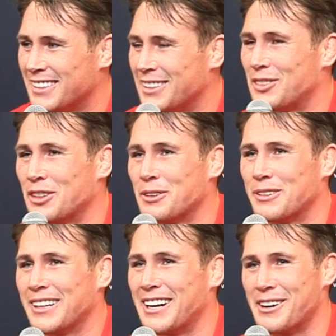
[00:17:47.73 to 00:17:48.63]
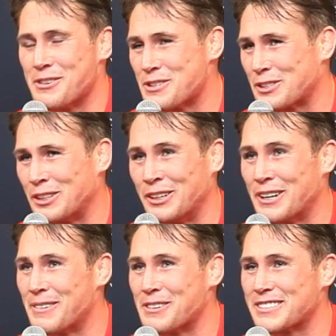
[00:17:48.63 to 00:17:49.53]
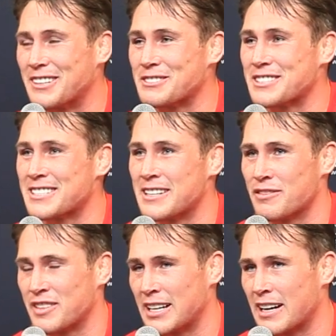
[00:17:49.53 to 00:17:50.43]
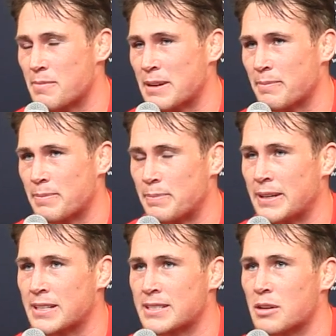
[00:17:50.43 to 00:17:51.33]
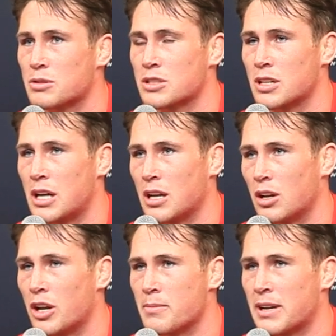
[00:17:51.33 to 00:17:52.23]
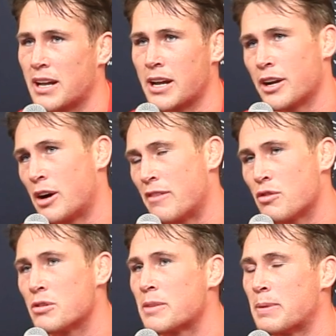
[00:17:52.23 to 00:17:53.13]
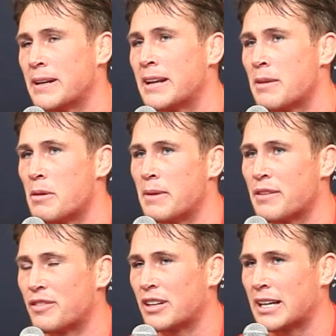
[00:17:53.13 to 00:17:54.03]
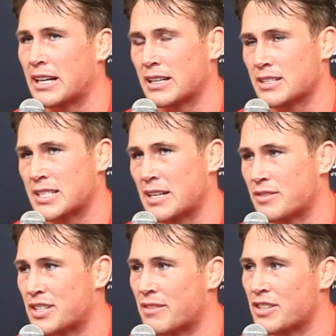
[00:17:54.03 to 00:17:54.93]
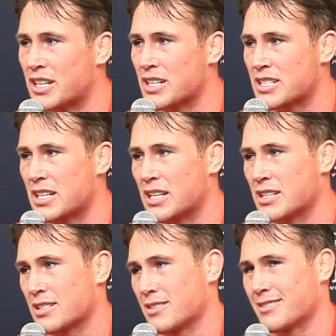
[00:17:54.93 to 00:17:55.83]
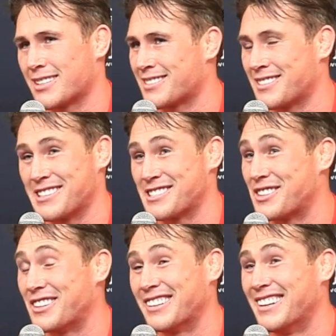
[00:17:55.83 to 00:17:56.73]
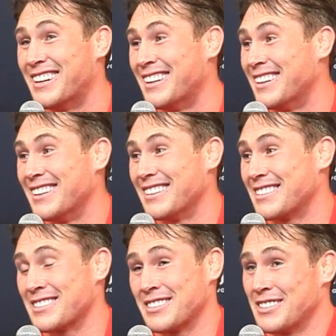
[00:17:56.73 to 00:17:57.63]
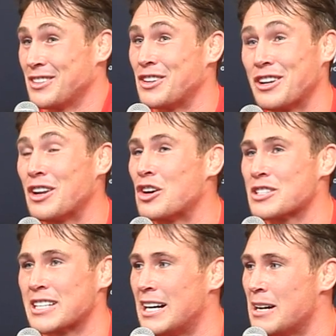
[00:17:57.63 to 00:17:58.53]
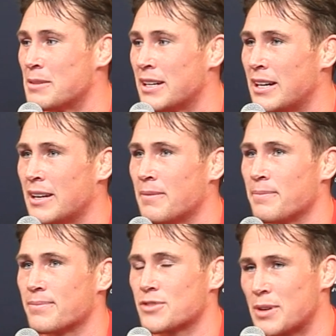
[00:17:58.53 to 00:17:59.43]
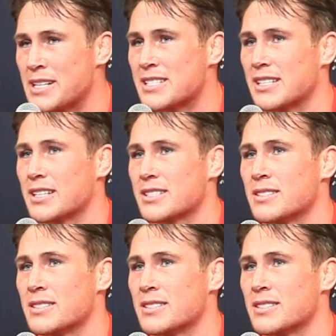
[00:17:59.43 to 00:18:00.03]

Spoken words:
I do. I always talk about doubters, and I feel like I've been being doubted a lot of me. Like, you know, I've only been in MMA for like 7 years, 8 years. That's not a long time, and I'm 26.